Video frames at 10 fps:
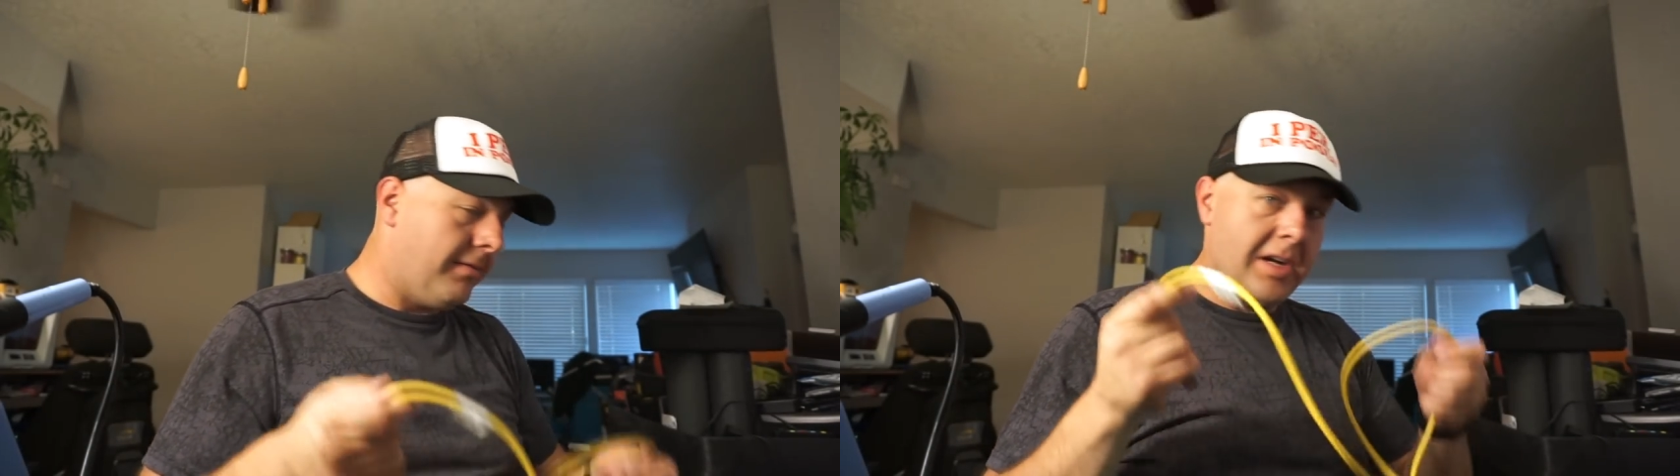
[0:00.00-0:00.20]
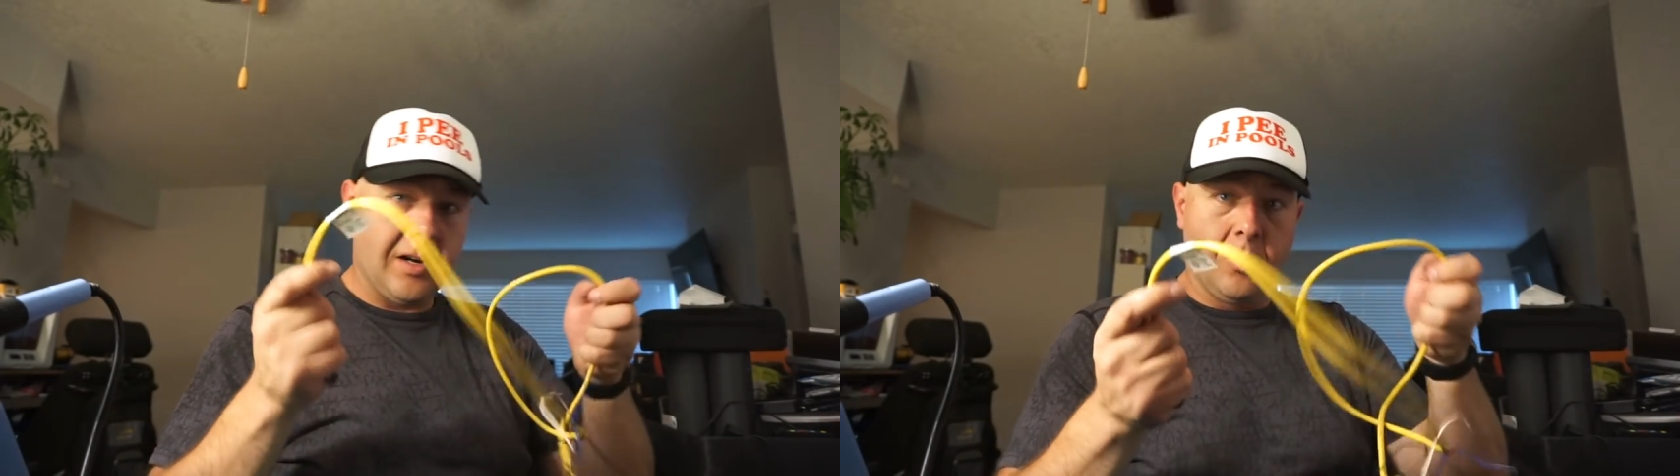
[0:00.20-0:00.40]

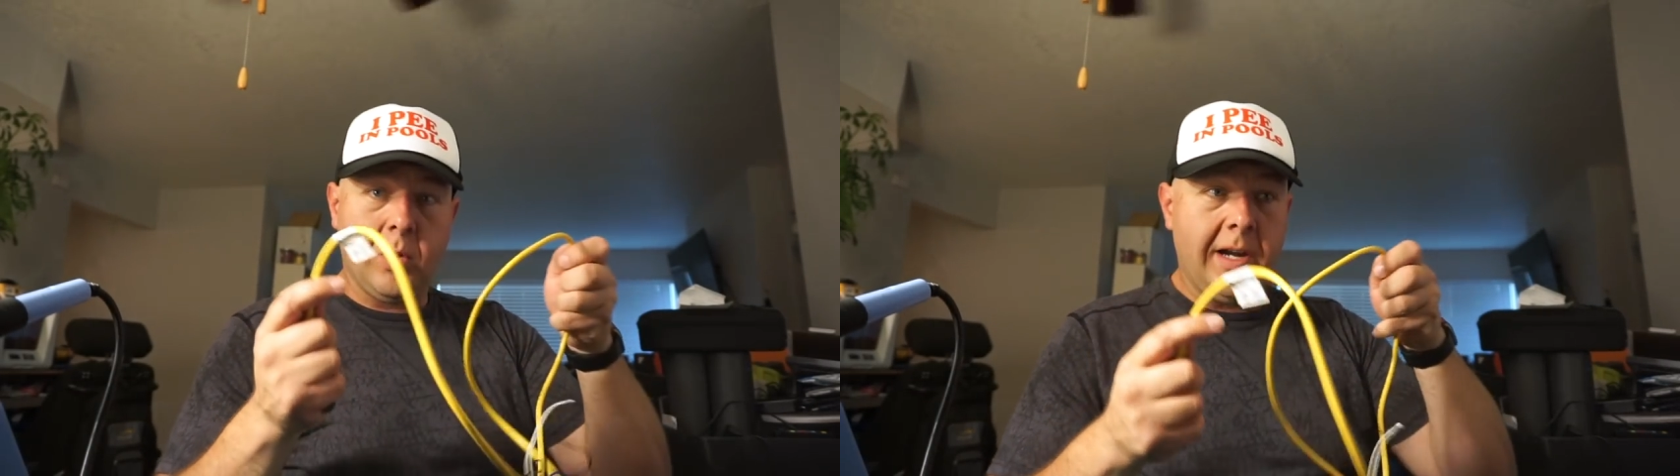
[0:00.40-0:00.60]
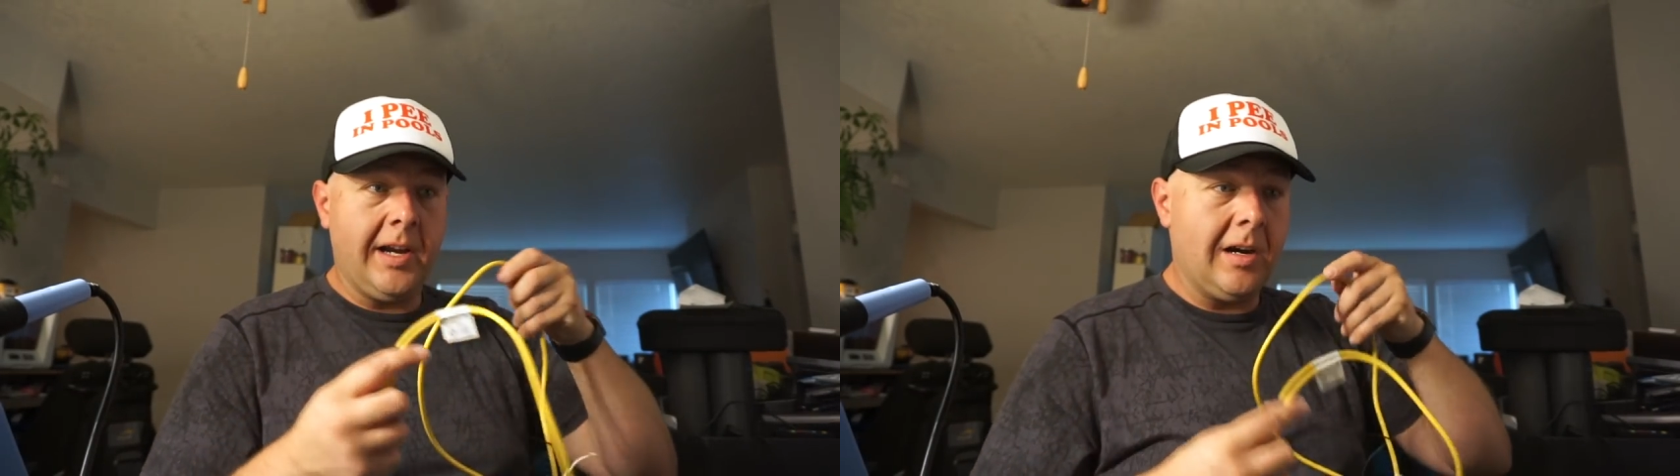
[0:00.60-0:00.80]
I've got our
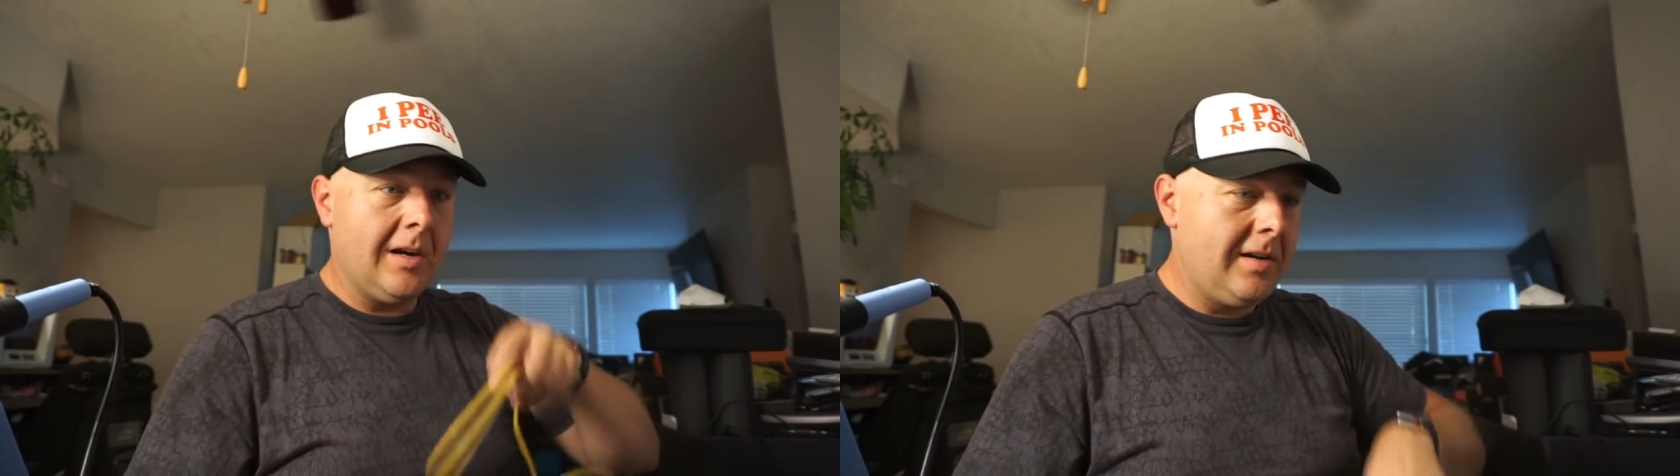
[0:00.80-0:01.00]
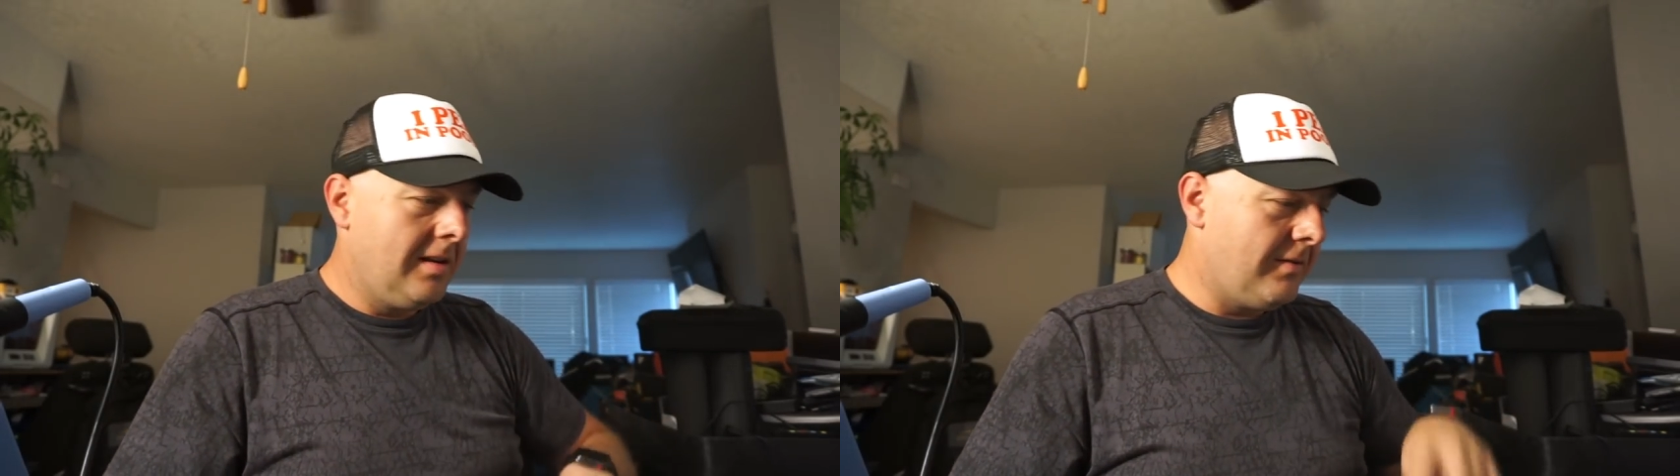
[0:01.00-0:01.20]

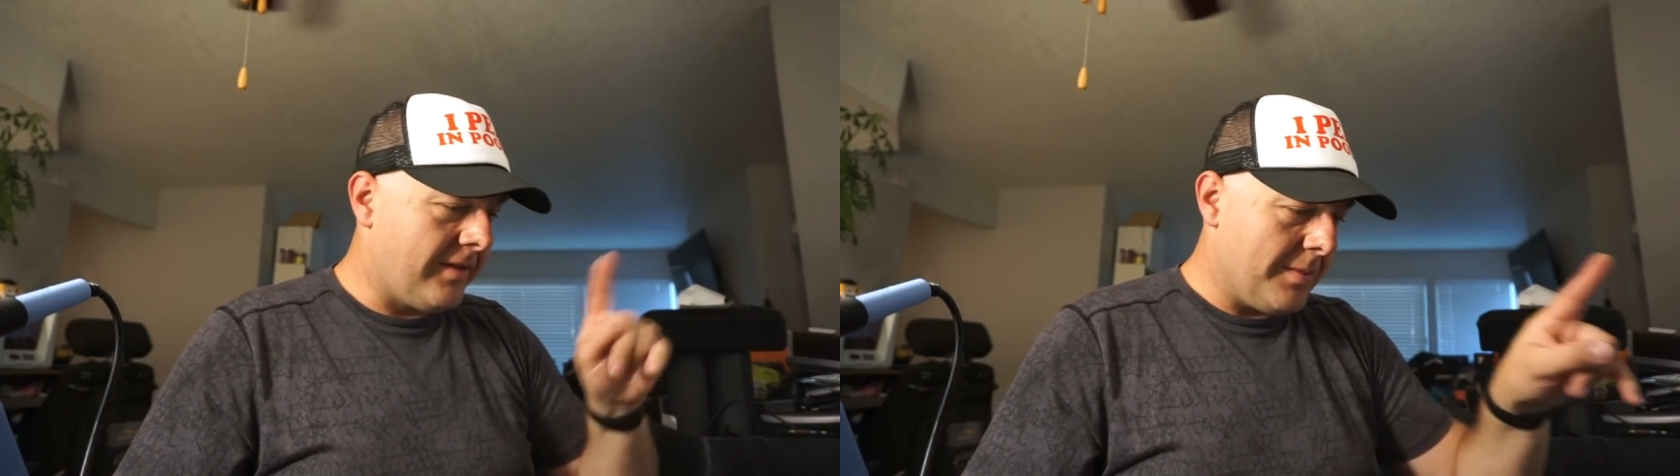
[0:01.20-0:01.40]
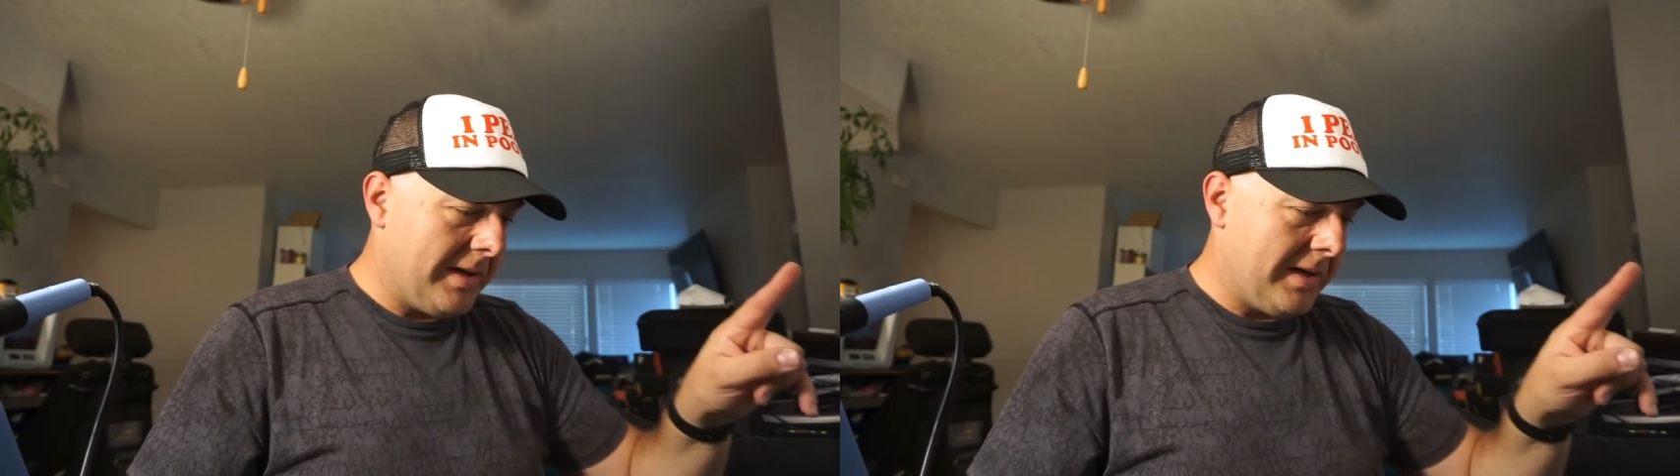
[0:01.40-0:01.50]
wire Got